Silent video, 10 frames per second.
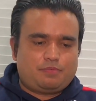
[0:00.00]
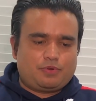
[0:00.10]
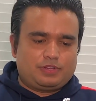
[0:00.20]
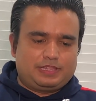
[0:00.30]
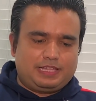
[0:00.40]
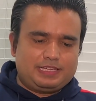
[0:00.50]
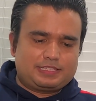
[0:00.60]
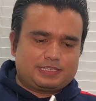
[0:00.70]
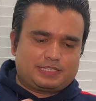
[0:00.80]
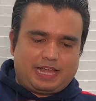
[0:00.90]
put this
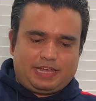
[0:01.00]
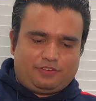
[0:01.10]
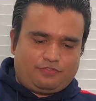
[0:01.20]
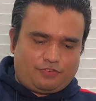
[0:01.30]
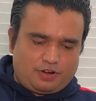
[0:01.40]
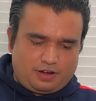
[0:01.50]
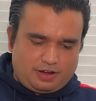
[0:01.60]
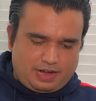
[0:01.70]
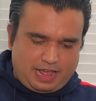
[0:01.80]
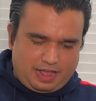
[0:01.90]
aside for
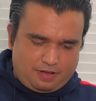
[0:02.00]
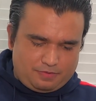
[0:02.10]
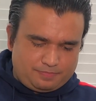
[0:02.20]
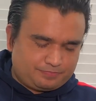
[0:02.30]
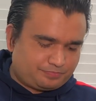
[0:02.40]
now.